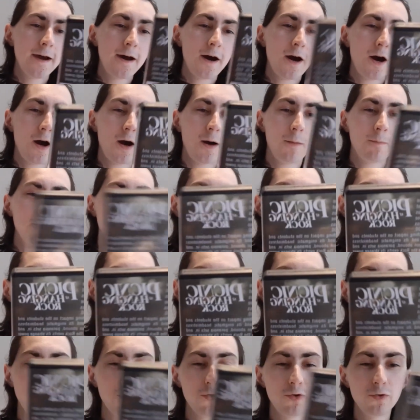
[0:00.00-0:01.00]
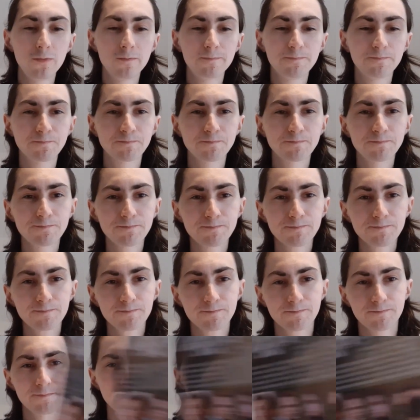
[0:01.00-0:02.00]
So
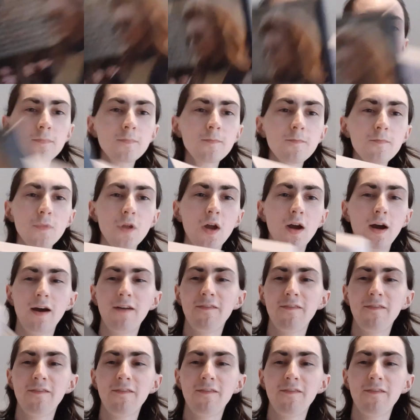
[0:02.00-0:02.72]
I